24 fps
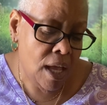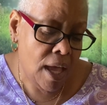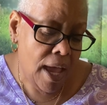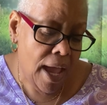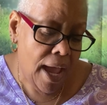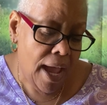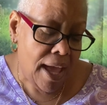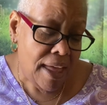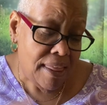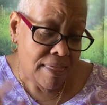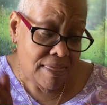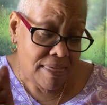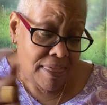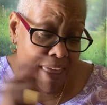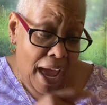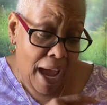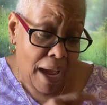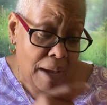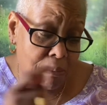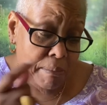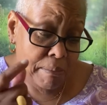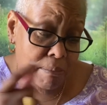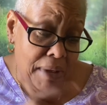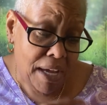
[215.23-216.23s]
And
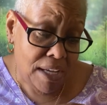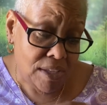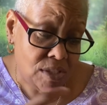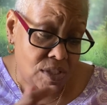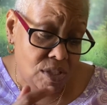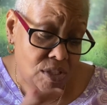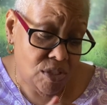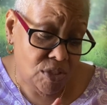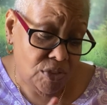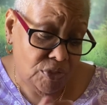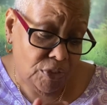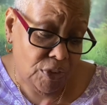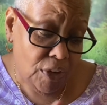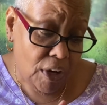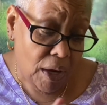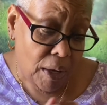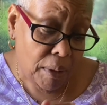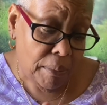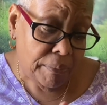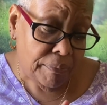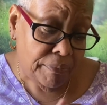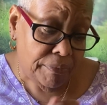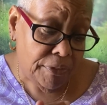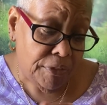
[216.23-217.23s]
that message
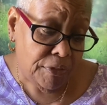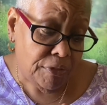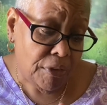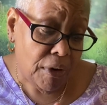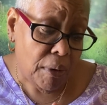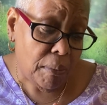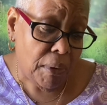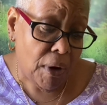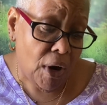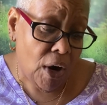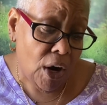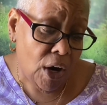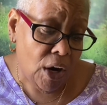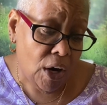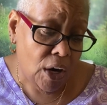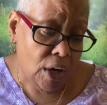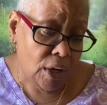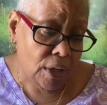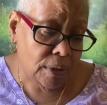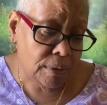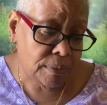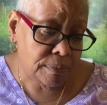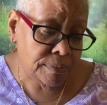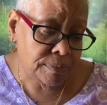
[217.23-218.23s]
from
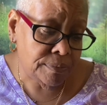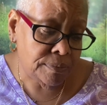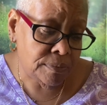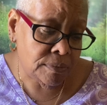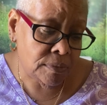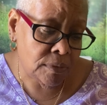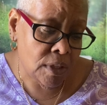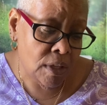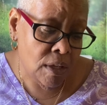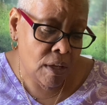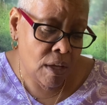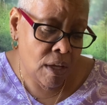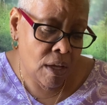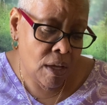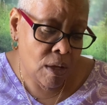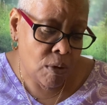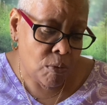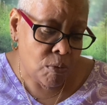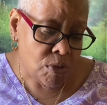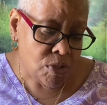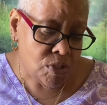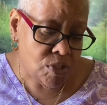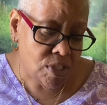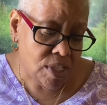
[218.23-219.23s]
her
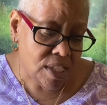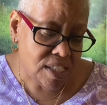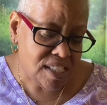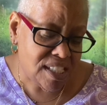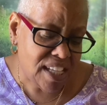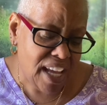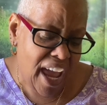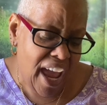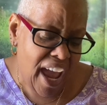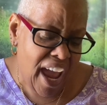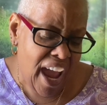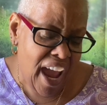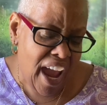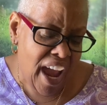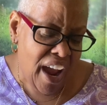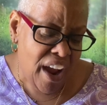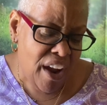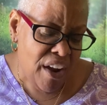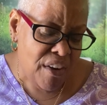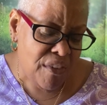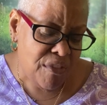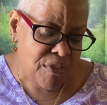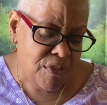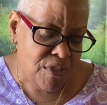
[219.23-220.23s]
was just
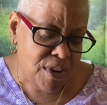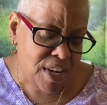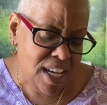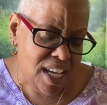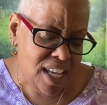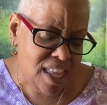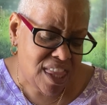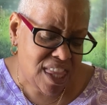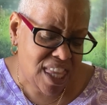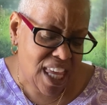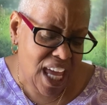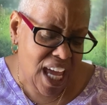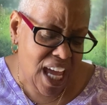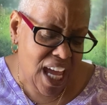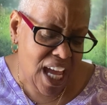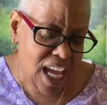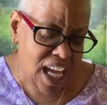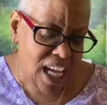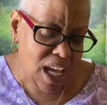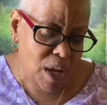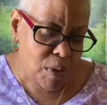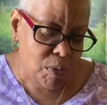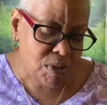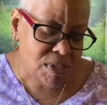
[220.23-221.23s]

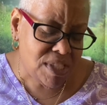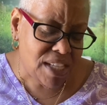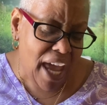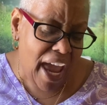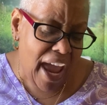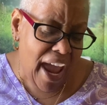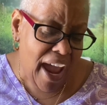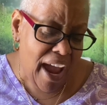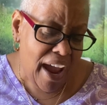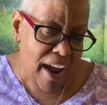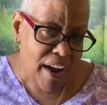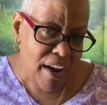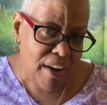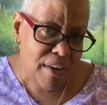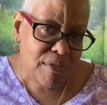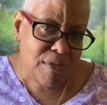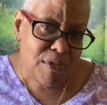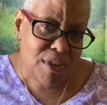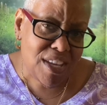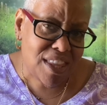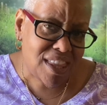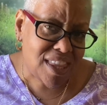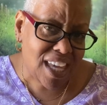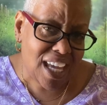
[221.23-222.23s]
everything. It was
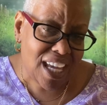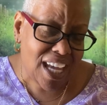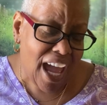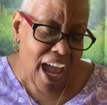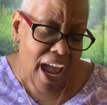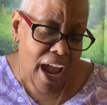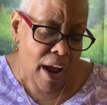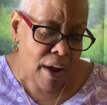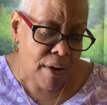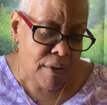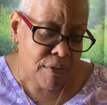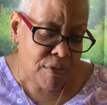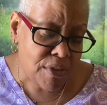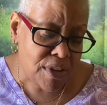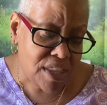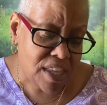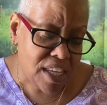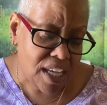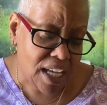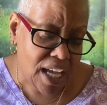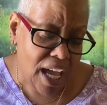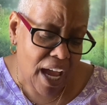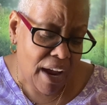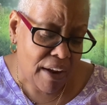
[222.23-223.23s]
everything
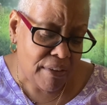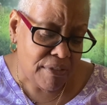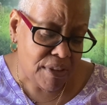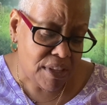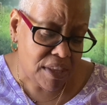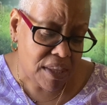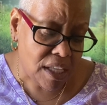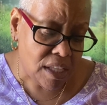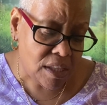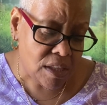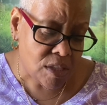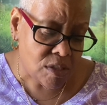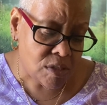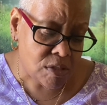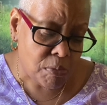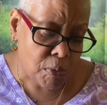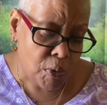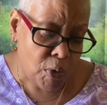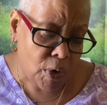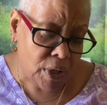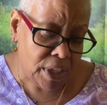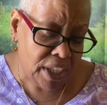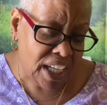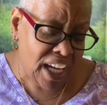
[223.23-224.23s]
this
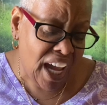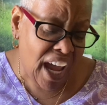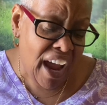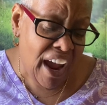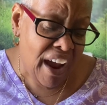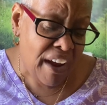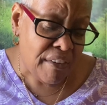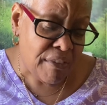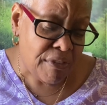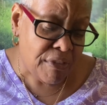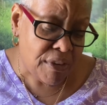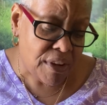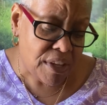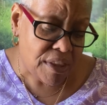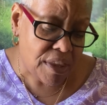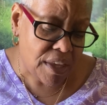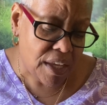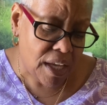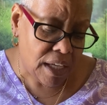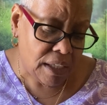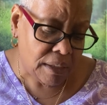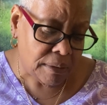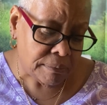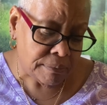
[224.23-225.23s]
morning.
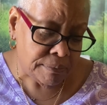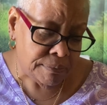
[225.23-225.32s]
Everything.